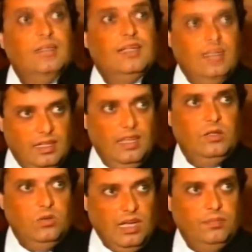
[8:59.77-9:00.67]
that they
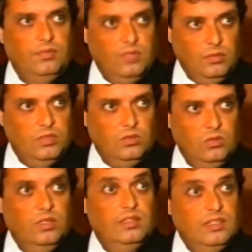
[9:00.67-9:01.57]
do have something to
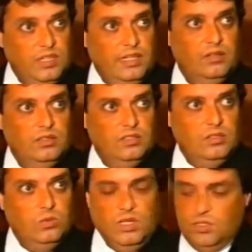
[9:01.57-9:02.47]
do and they are checking on the
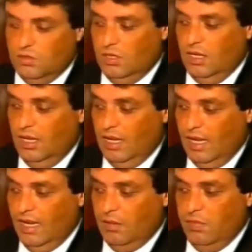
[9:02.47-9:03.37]
situation.
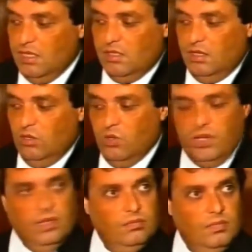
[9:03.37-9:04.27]
And Mr. Noya,